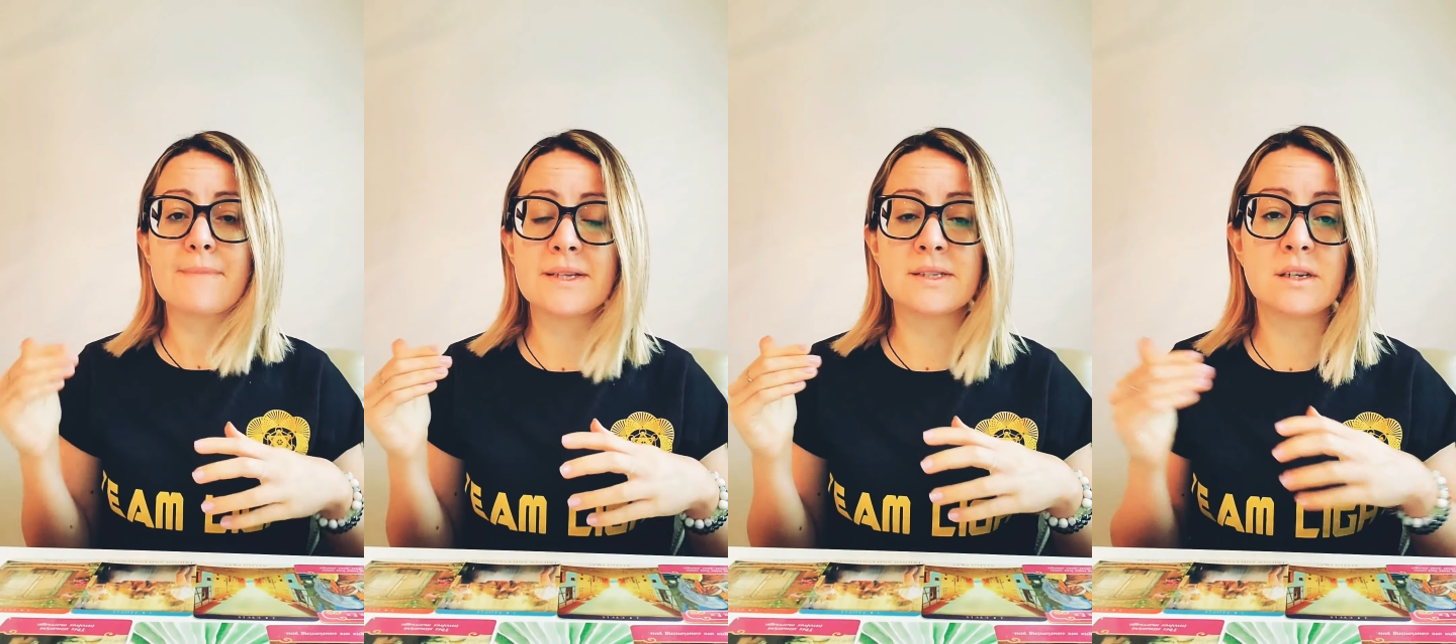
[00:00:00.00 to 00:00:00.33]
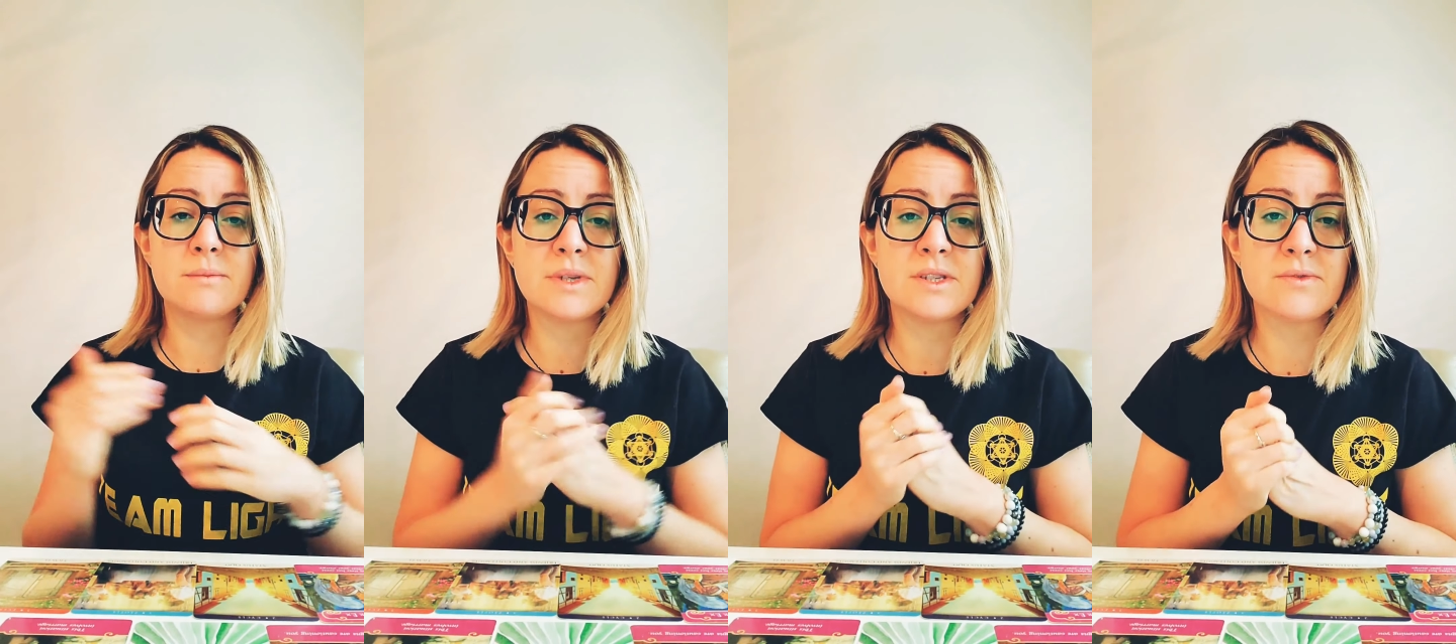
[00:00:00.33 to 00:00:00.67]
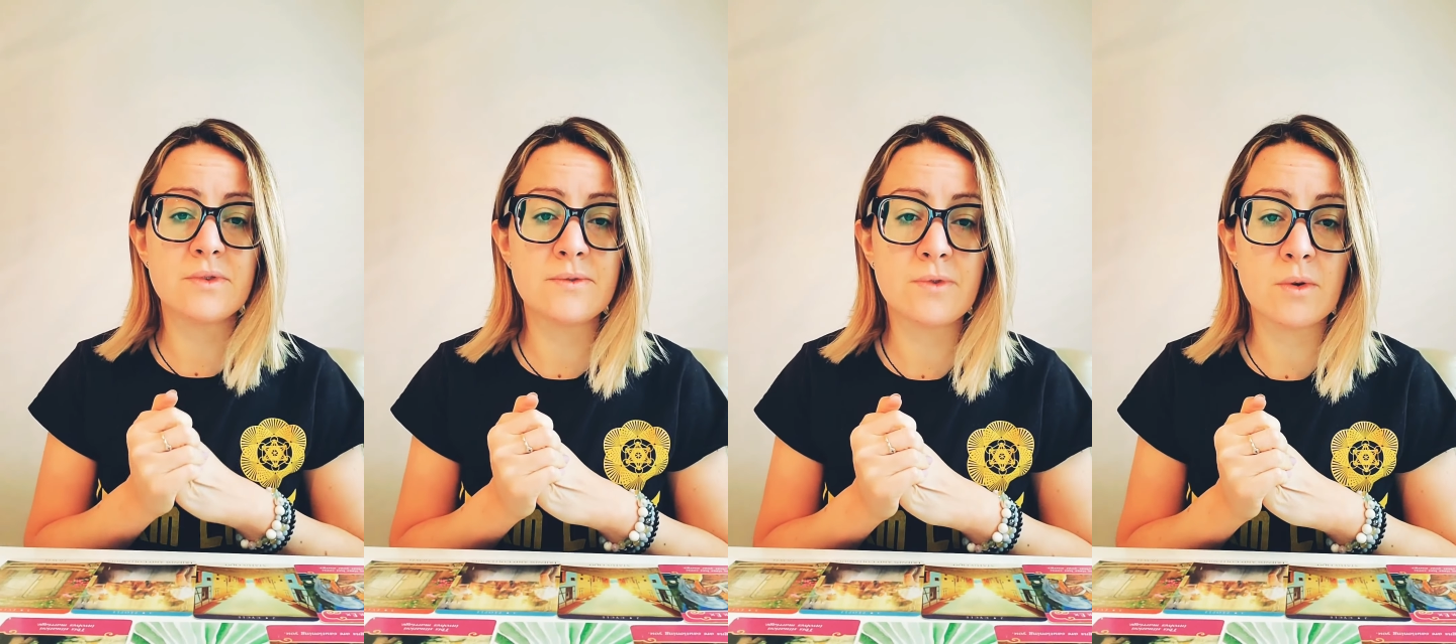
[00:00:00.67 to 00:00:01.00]
It's going to be
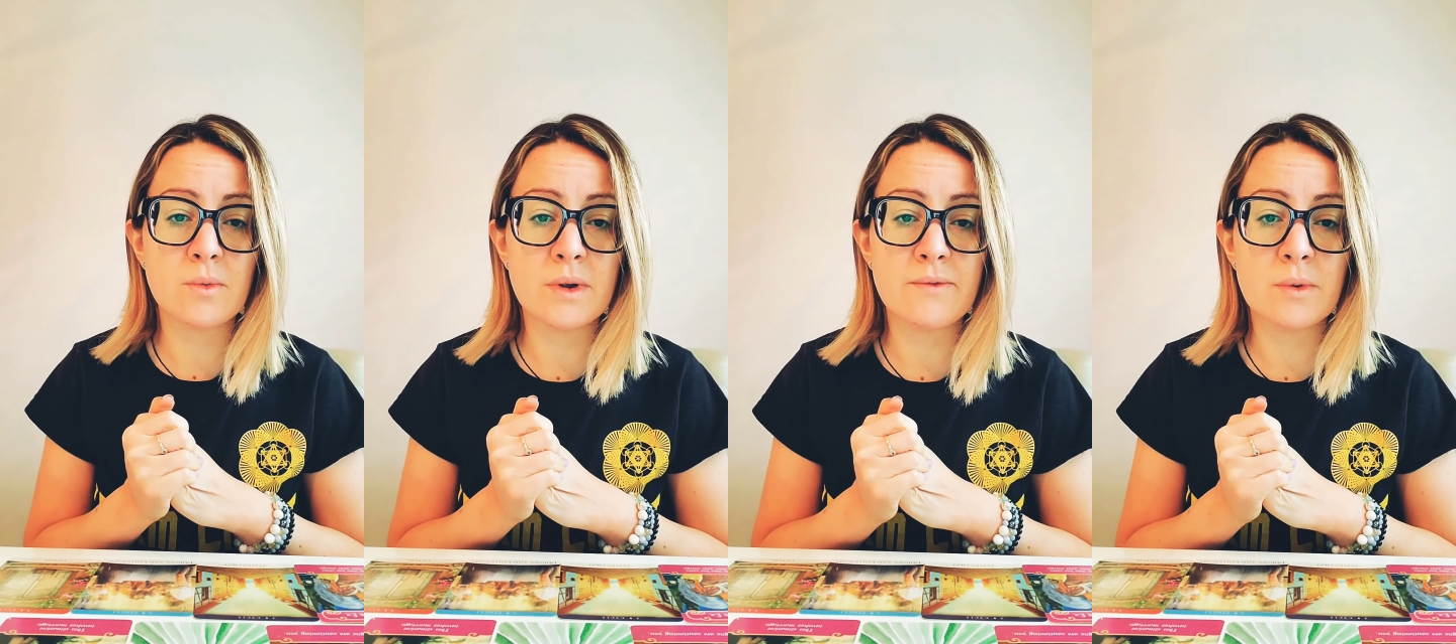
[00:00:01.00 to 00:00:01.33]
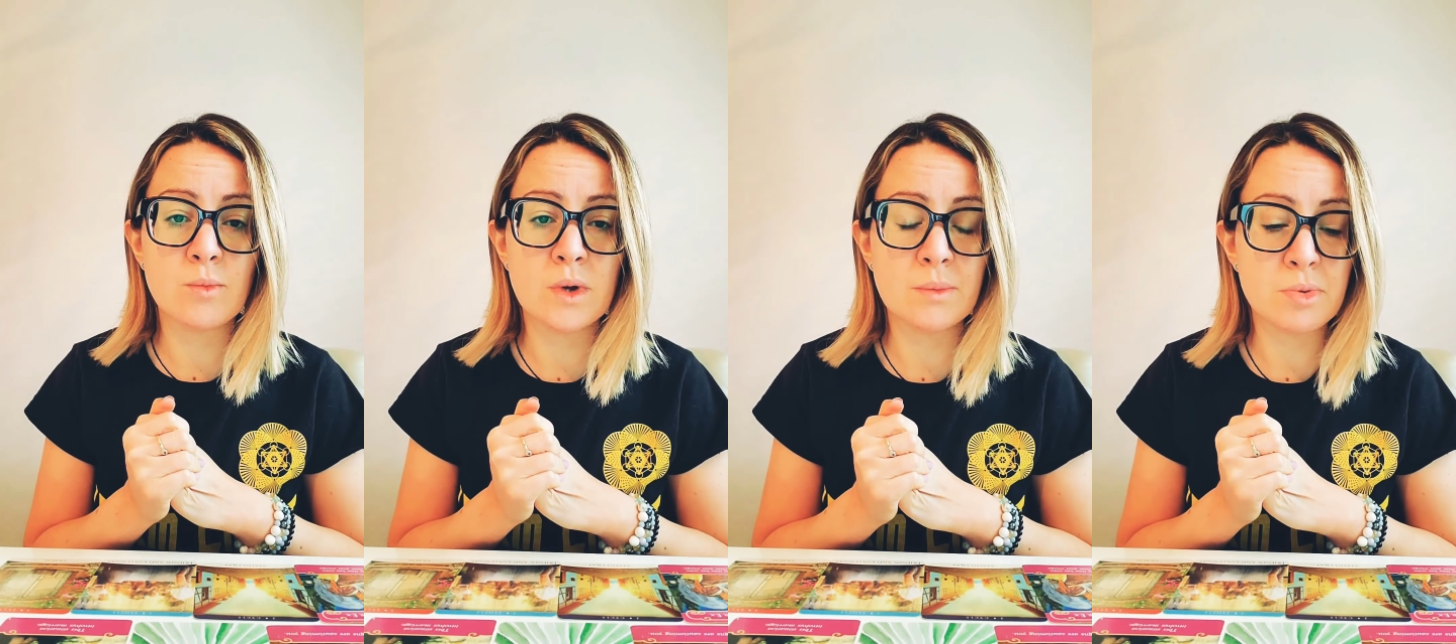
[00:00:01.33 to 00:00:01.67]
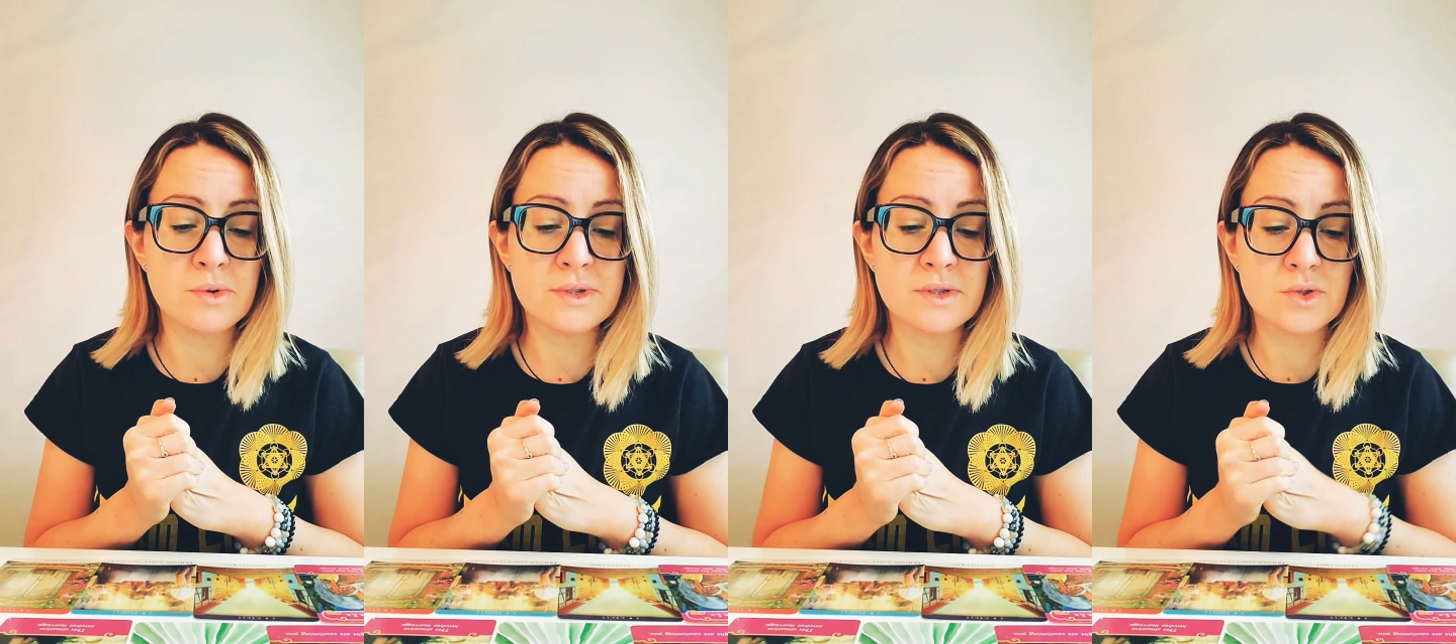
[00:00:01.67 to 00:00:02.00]
different from one
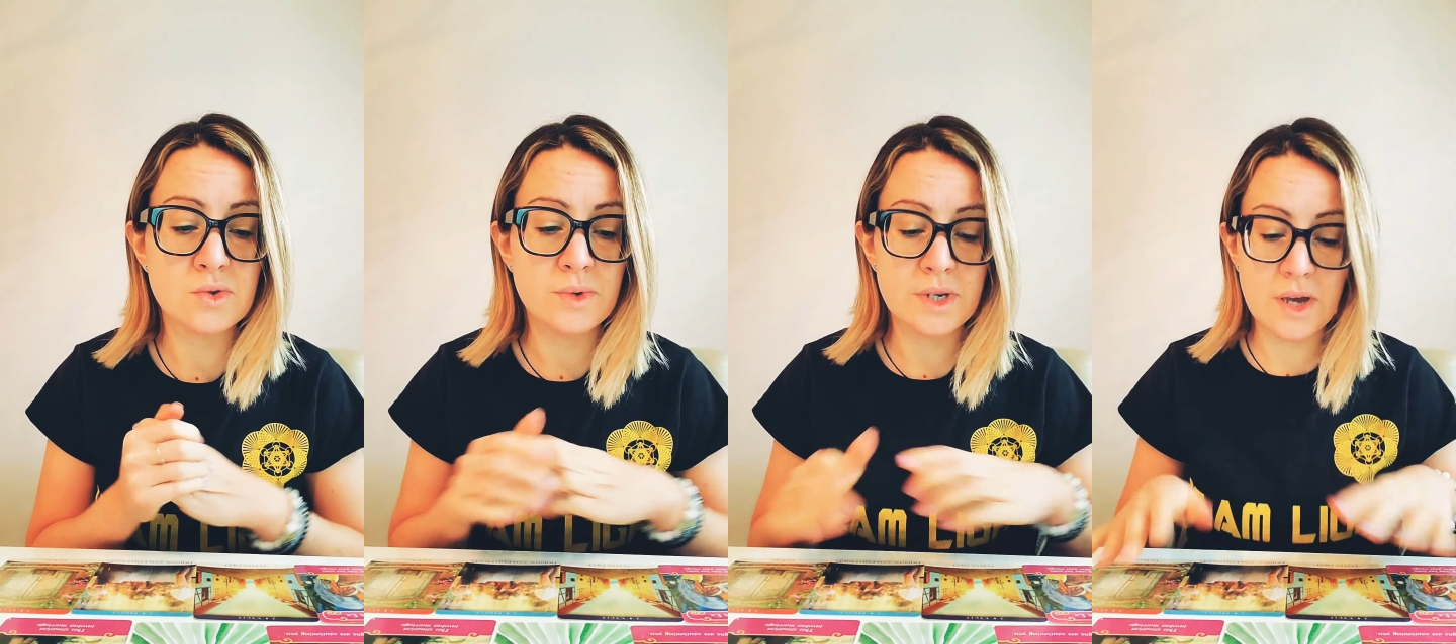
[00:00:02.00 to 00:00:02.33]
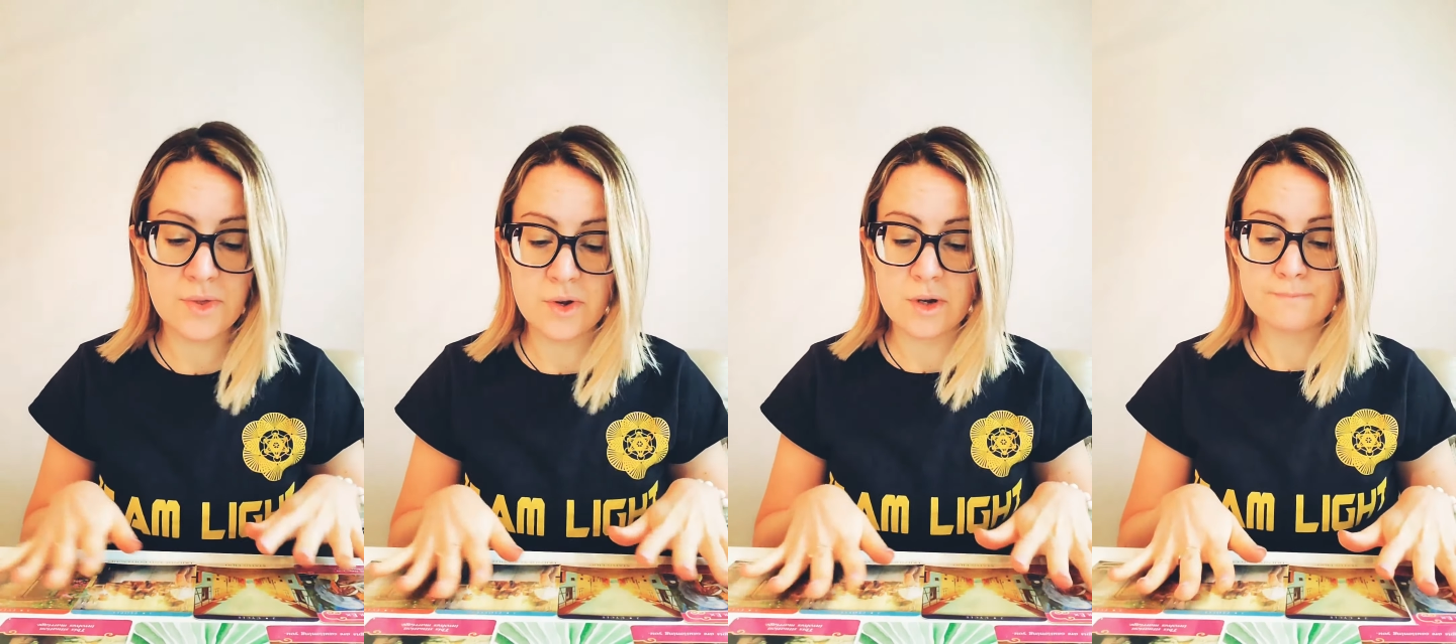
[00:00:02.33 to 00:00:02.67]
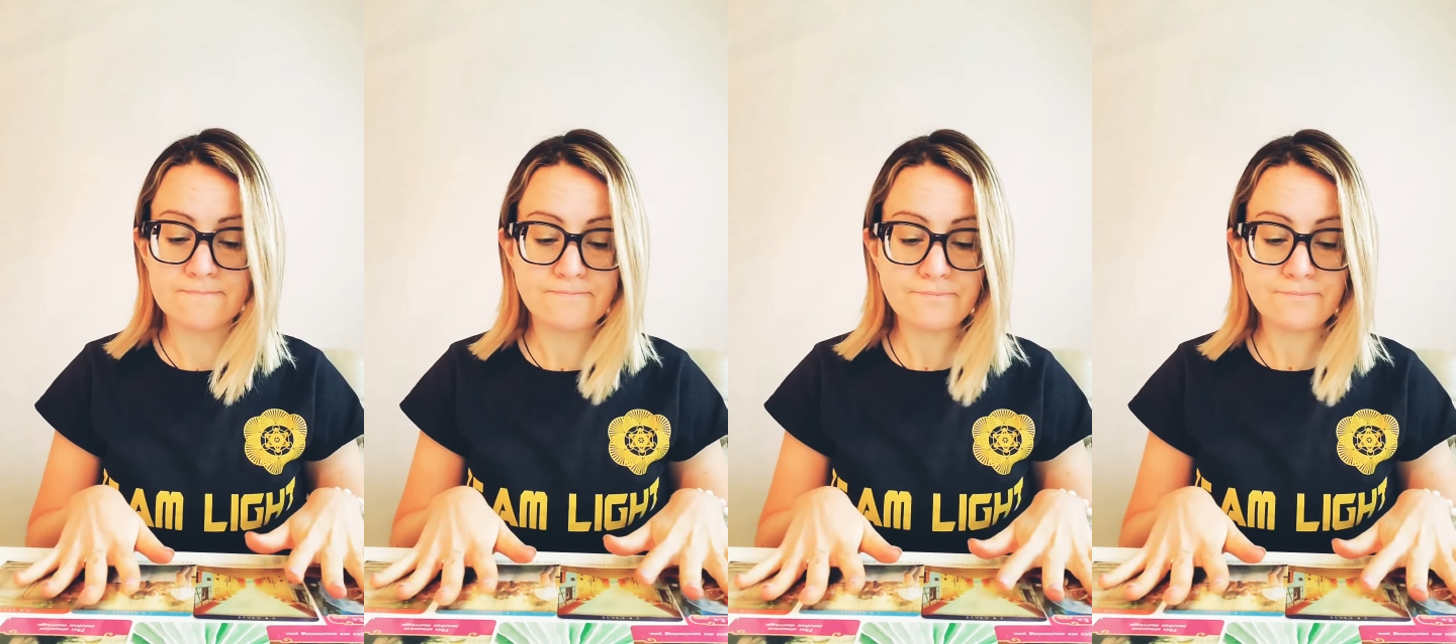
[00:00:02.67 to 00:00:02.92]
person to another.